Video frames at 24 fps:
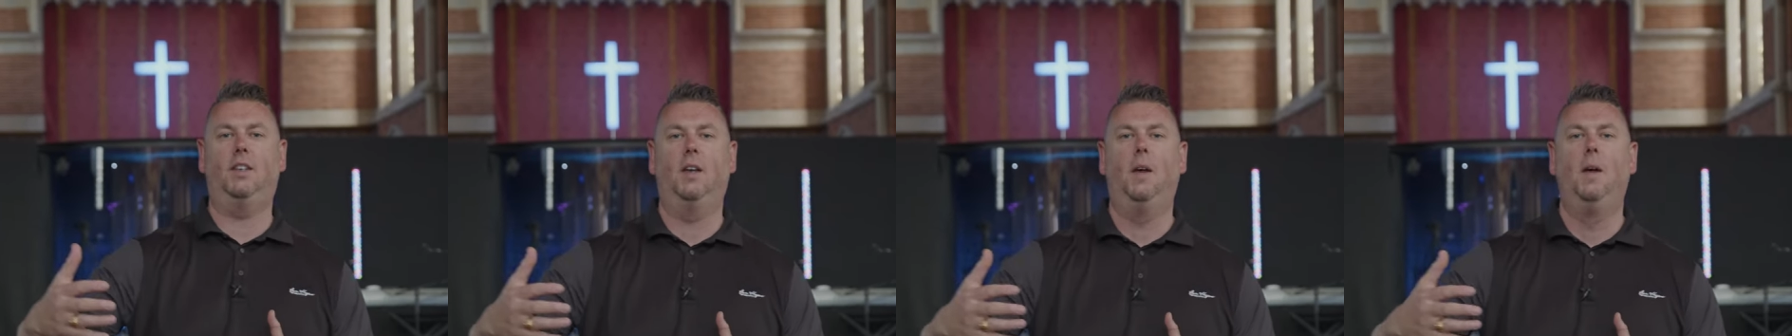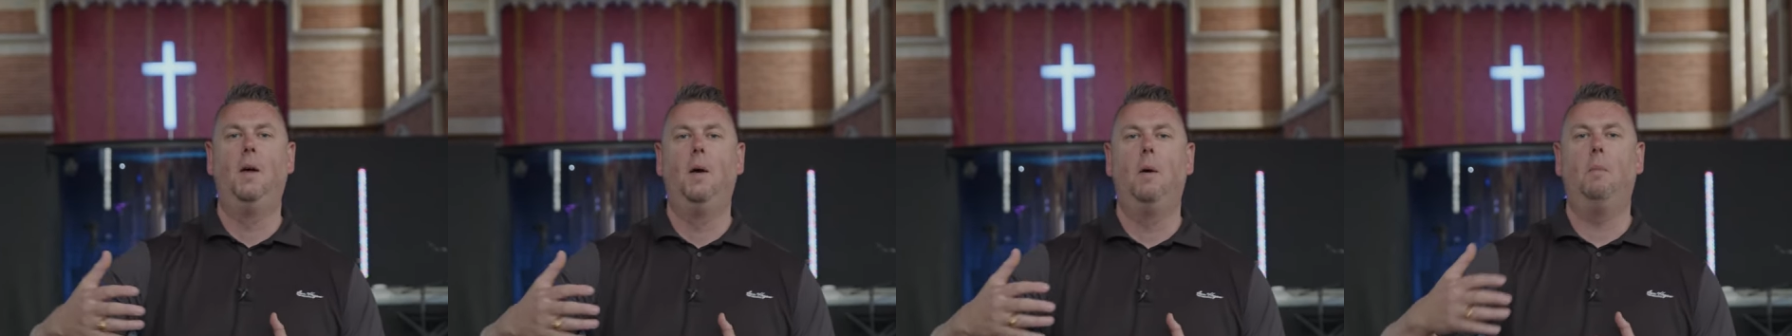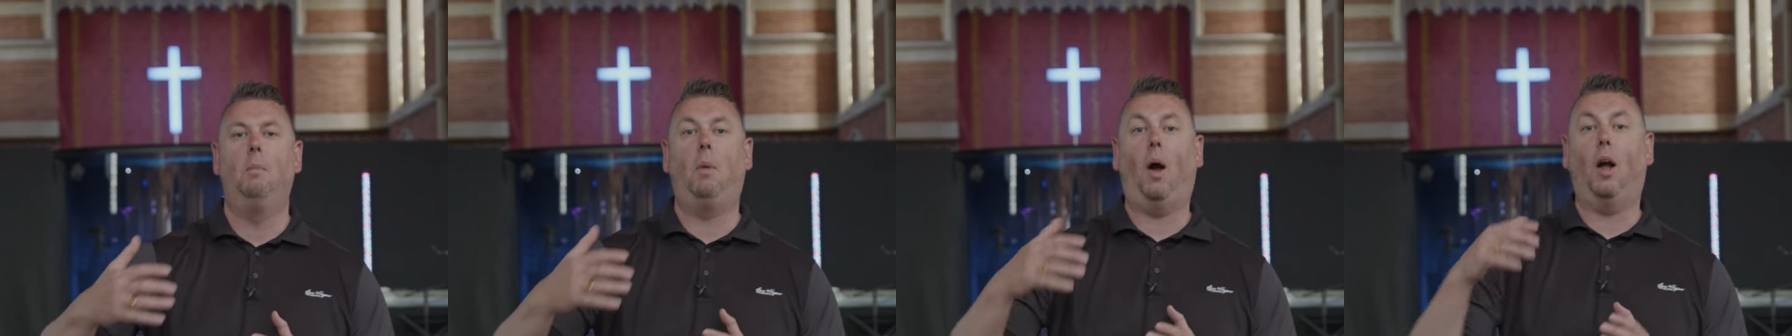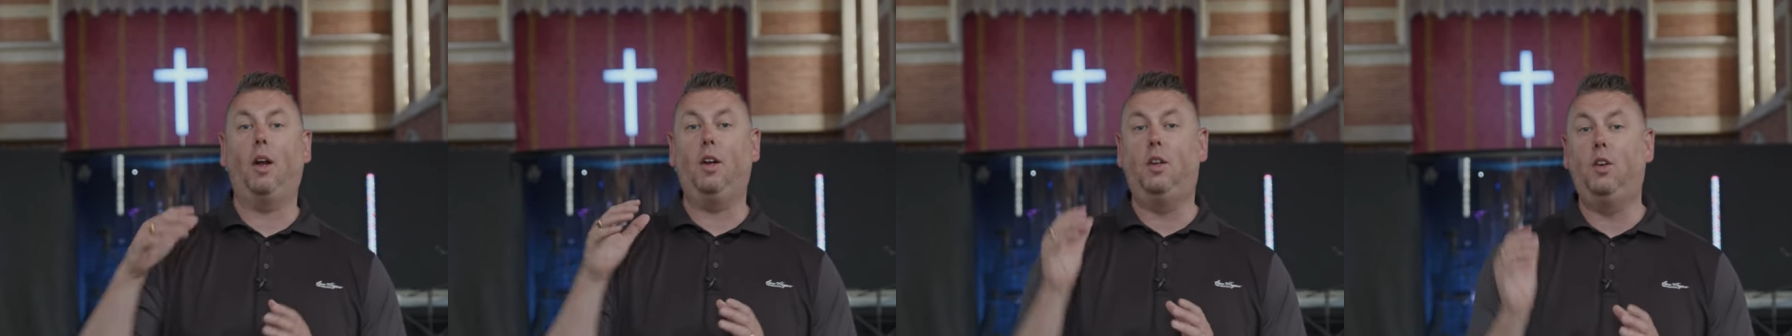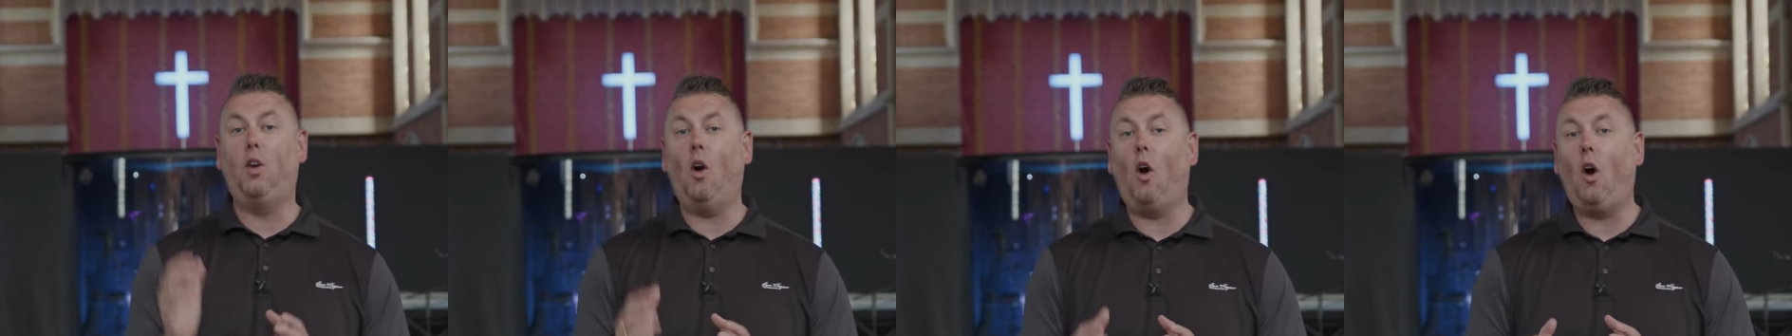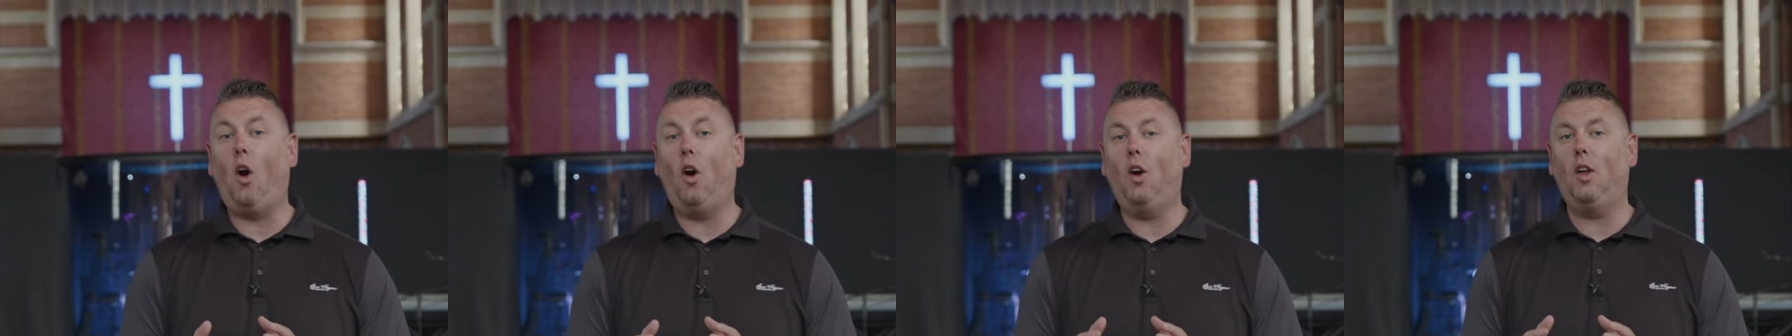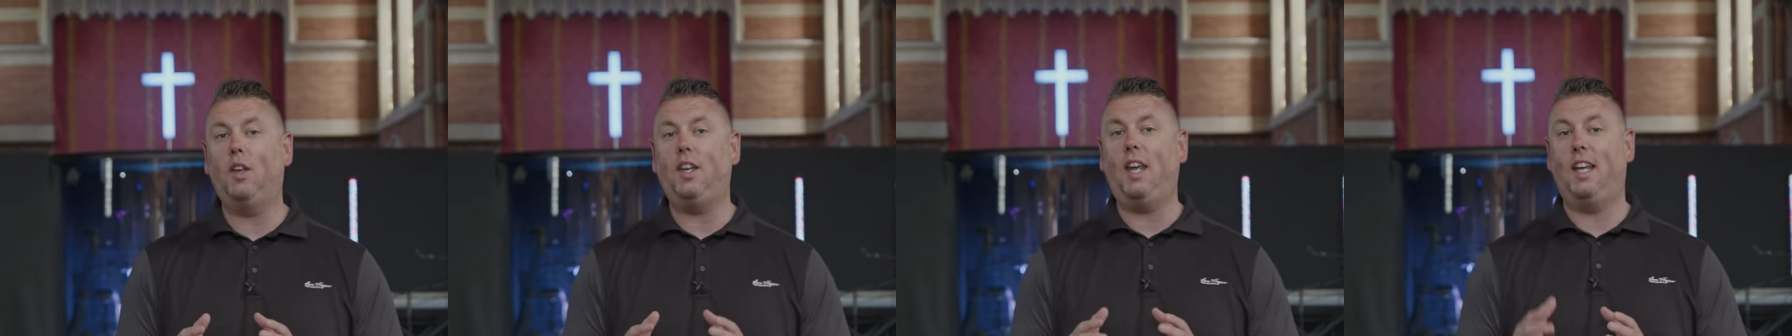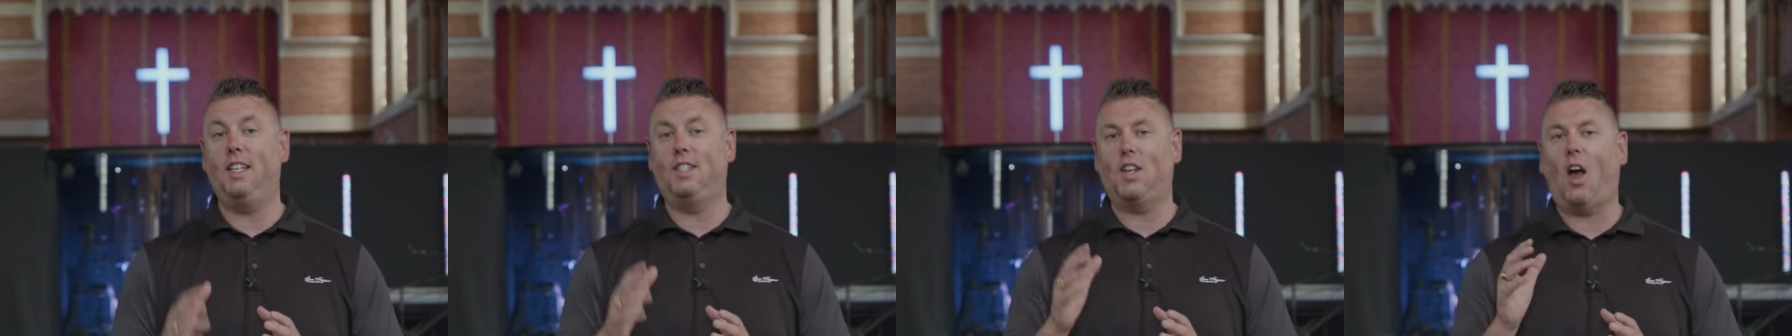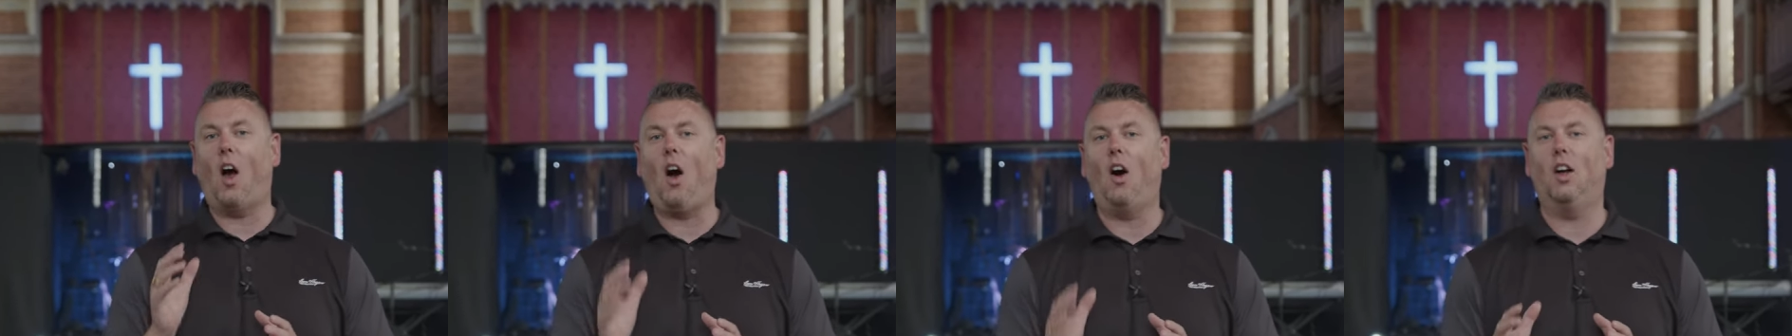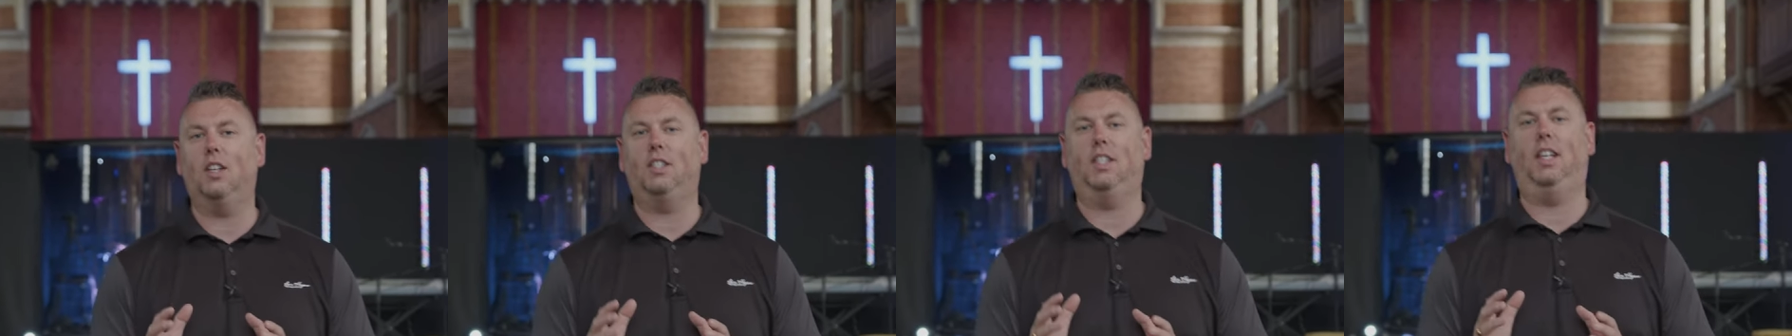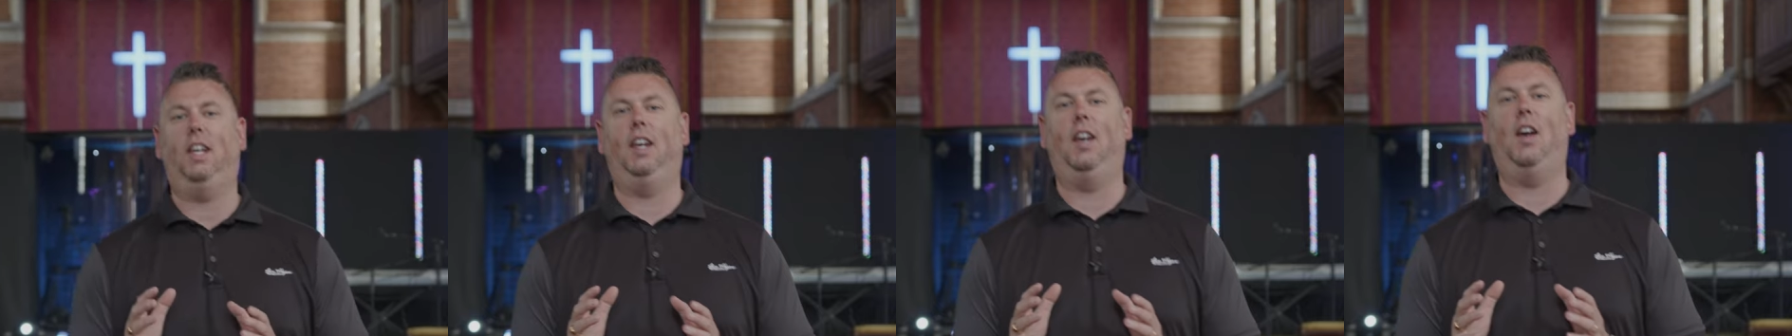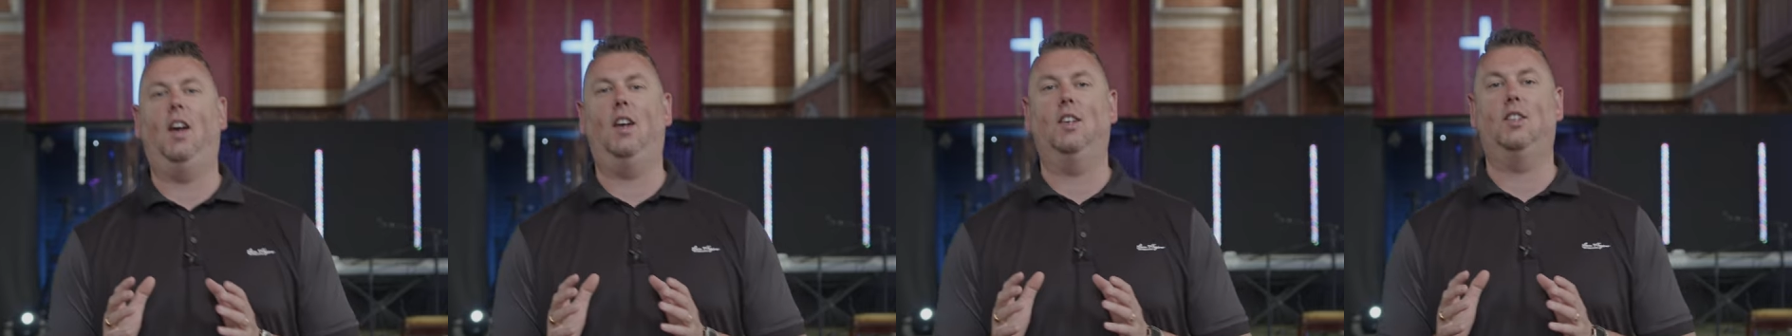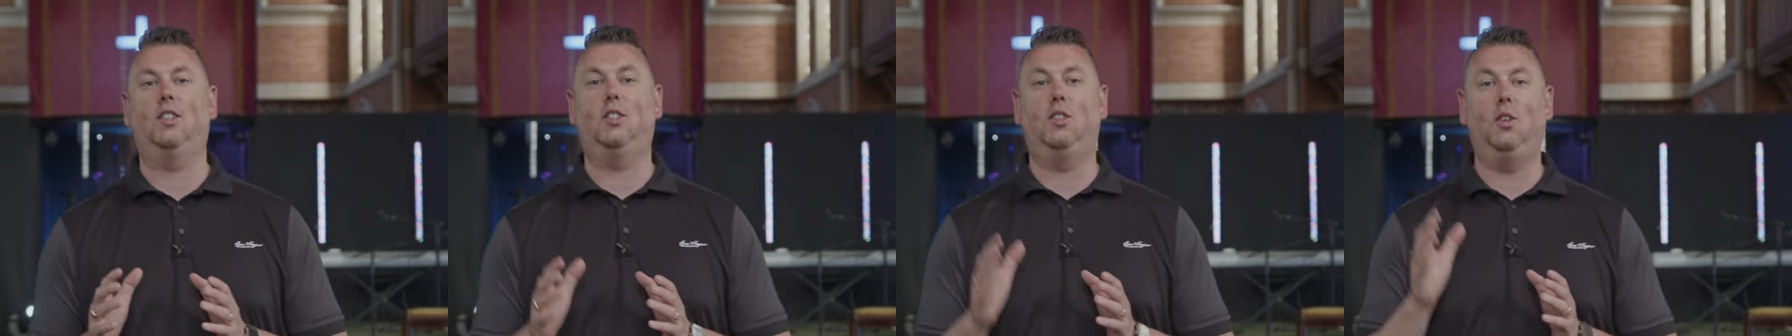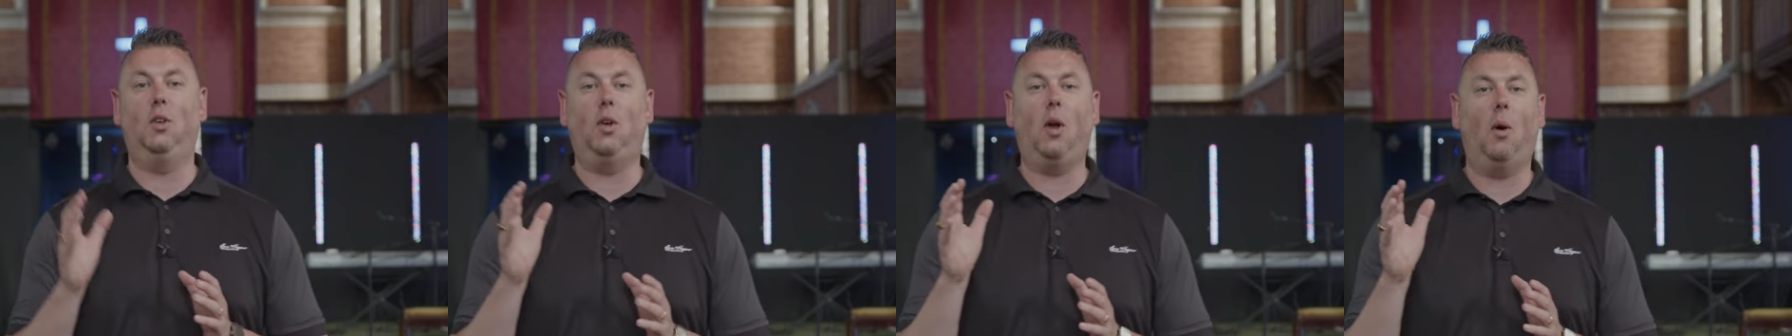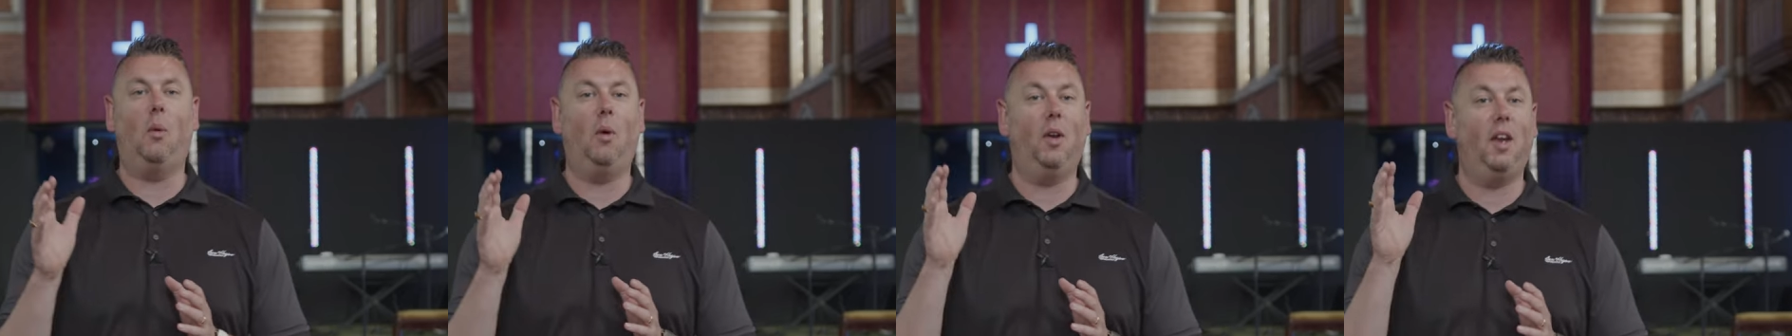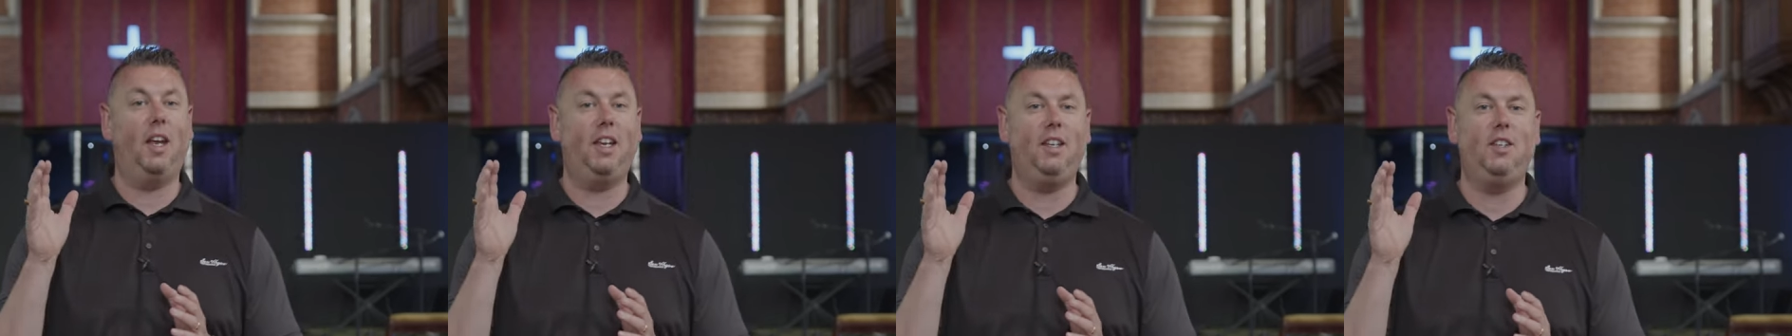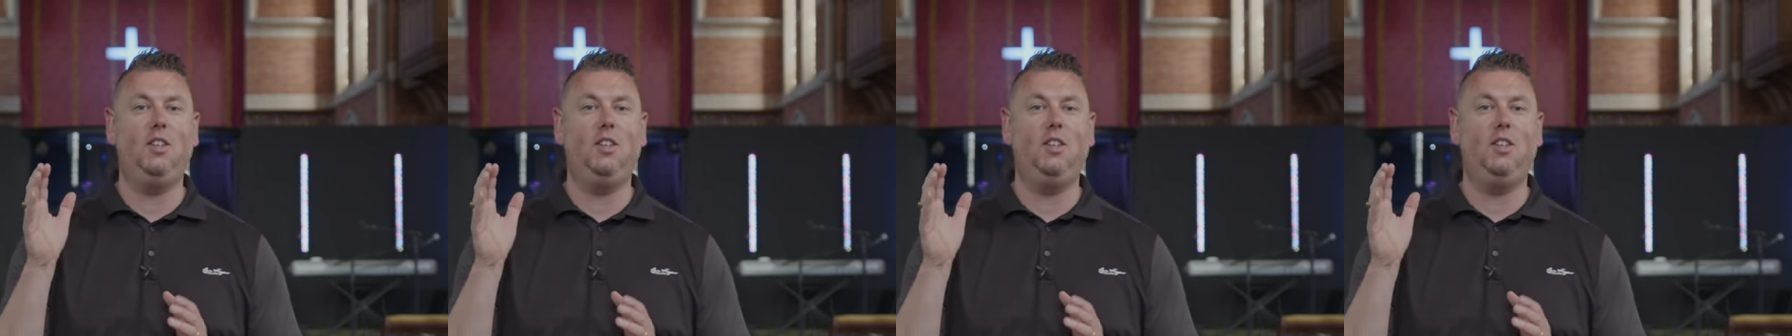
but God is asking us to go on a